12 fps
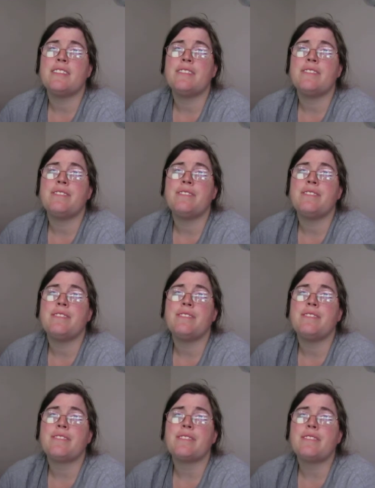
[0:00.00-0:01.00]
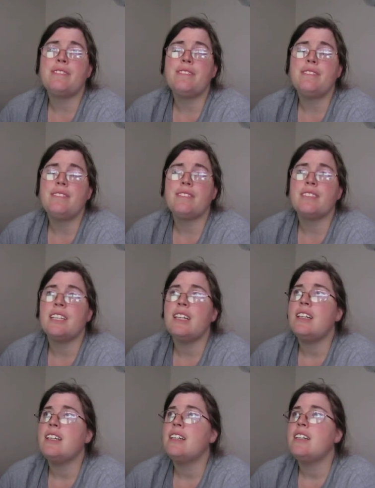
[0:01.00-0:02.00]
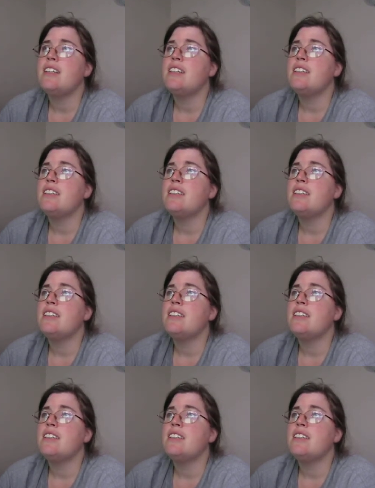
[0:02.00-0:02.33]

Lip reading: Nothing is said.